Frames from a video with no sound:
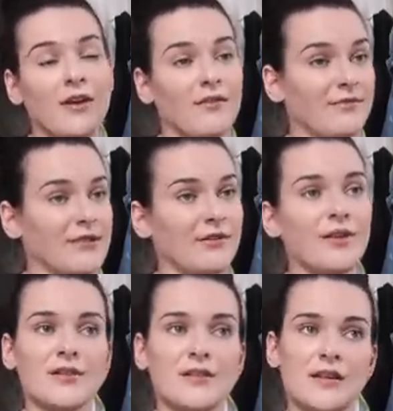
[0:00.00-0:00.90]
have
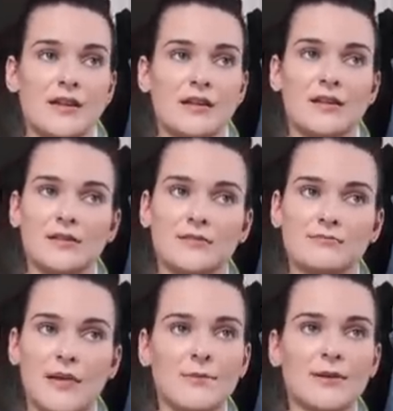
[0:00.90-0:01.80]
downloaded the
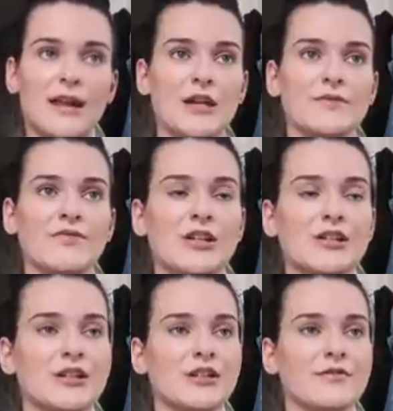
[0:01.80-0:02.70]
application
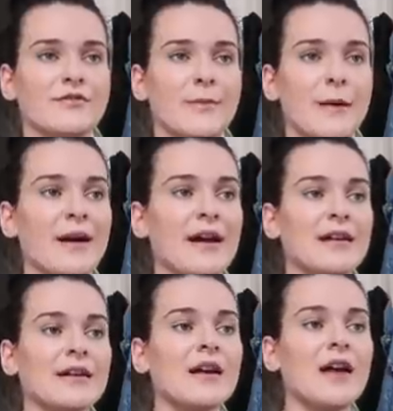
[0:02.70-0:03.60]
version for my
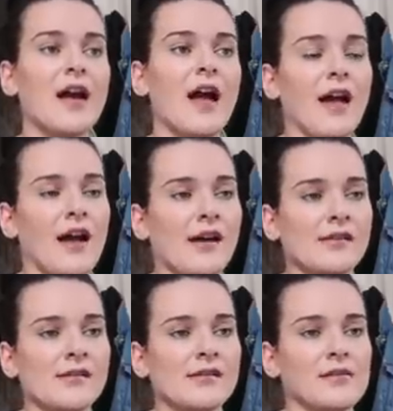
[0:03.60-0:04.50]
Mac
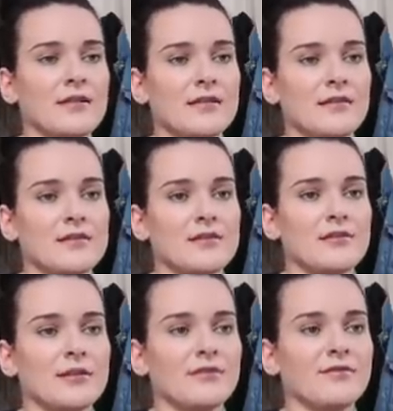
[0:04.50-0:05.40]
and these are the
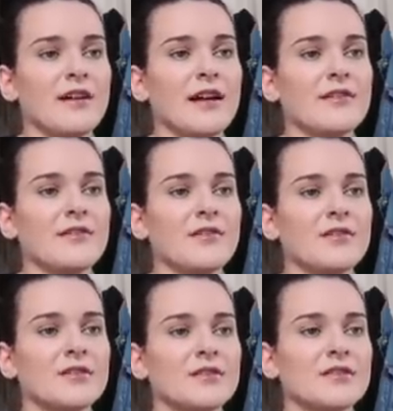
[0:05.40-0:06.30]
two little
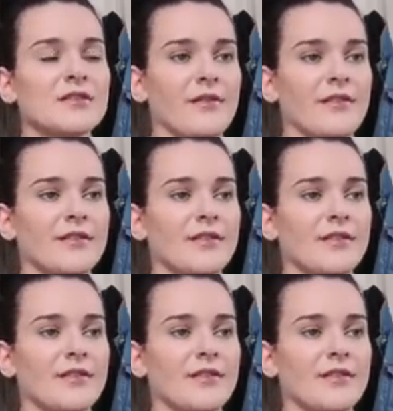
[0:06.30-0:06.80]
files. So there's